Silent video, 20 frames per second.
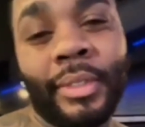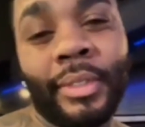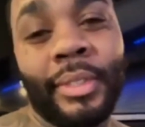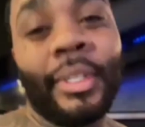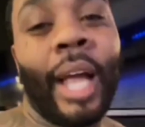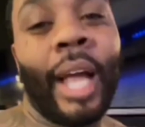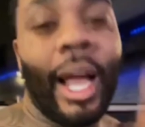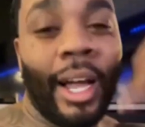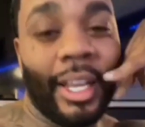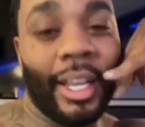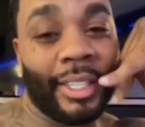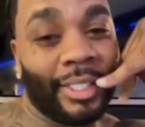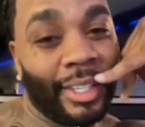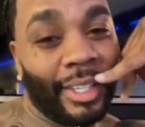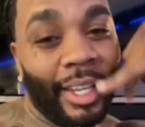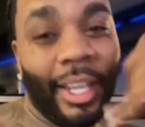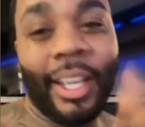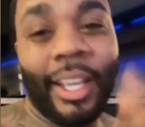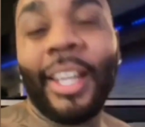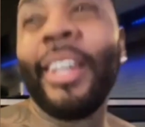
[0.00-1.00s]

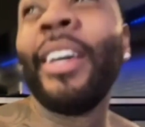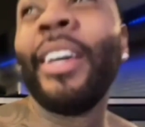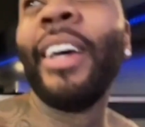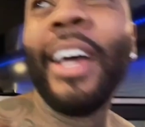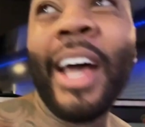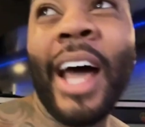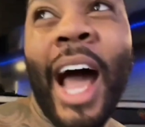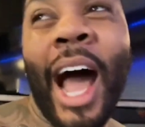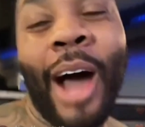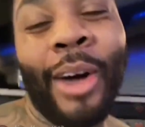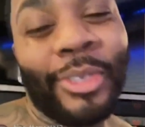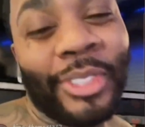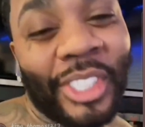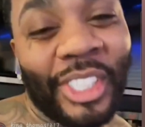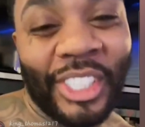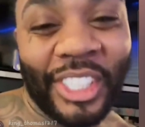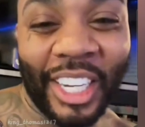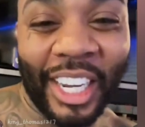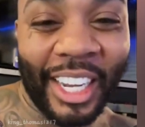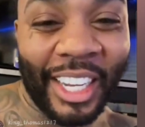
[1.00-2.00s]
I was in
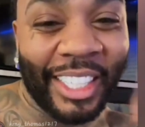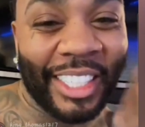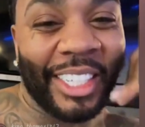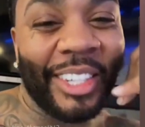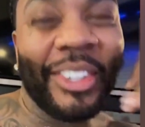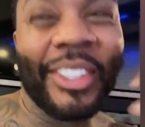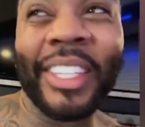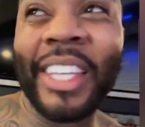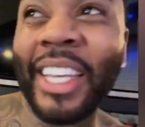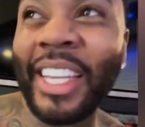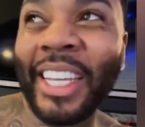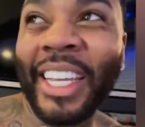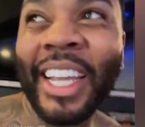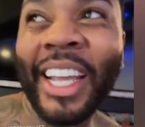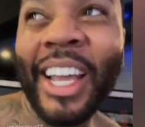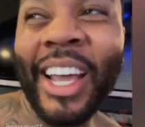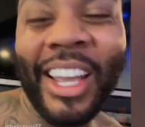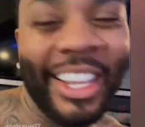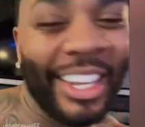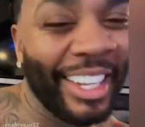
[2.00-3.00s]
jail, she was in
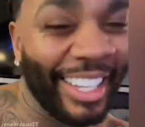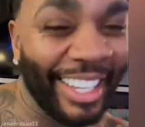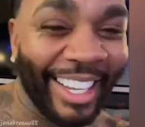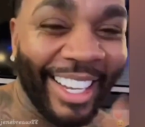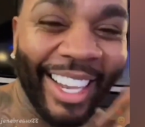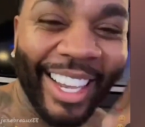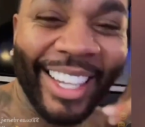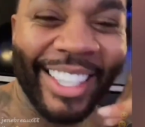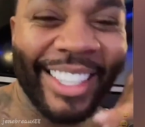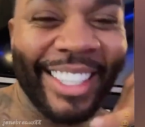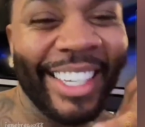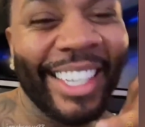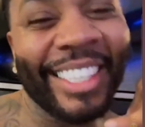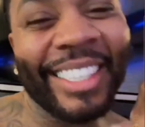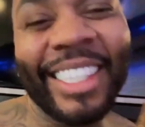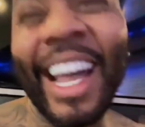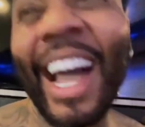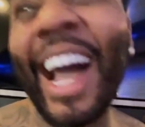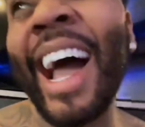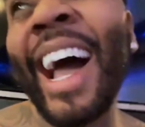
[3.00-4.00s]

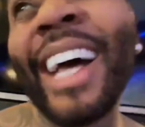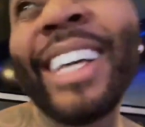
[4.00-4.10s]
high